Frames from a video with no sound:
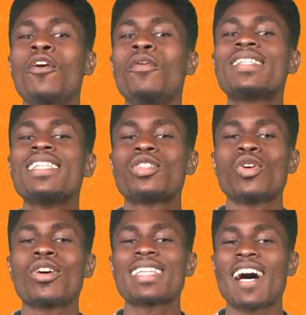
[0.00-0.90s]

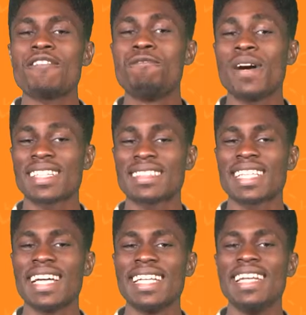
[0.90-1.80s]
Resistors are
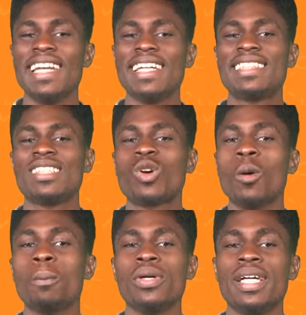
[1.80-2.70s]
versatile electric
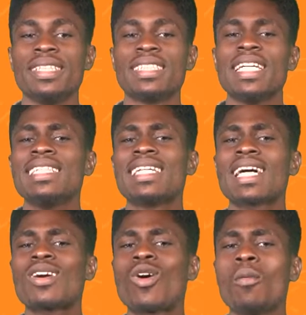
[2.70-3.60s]
components
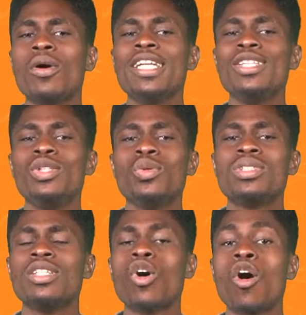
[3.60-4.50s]
that are commonly
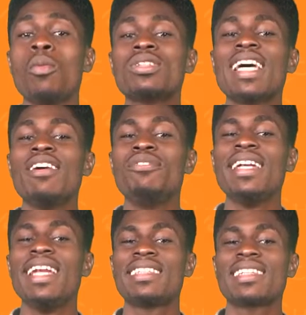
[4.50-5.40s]
used in almost
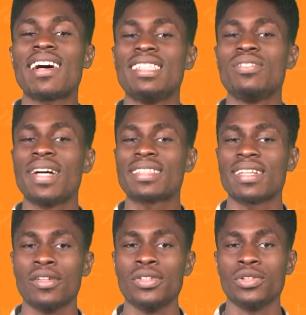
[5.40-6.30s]
every electrical device
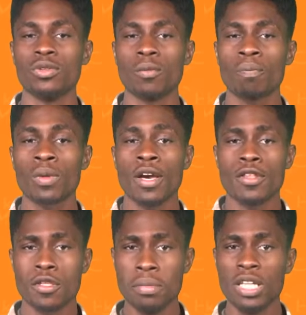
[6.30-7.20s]
around you.
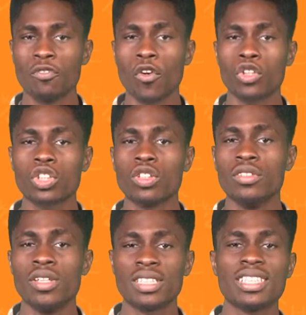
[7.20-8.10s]
The main function
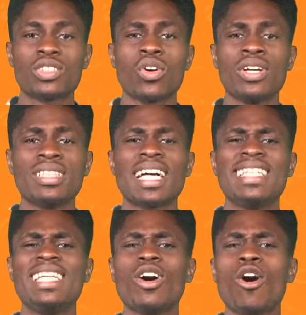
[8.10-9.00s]
of the resistor is
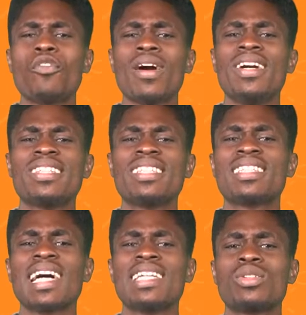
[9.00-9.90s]
that they offer
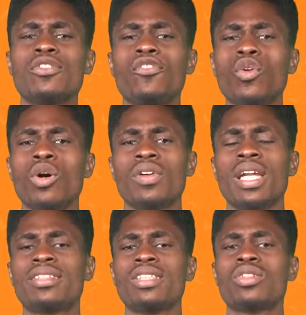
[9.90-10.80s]
resistance to the flow of
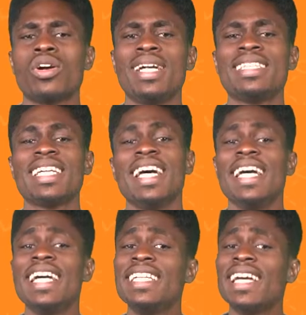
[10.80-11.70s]
electric current
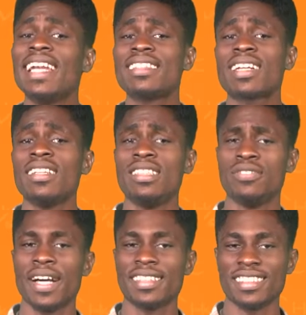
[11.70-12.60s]
in the electrical
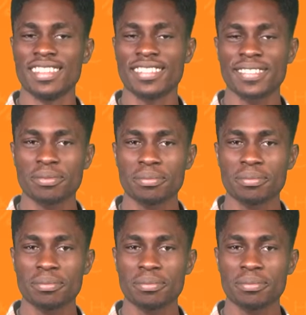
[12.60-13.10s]
devices.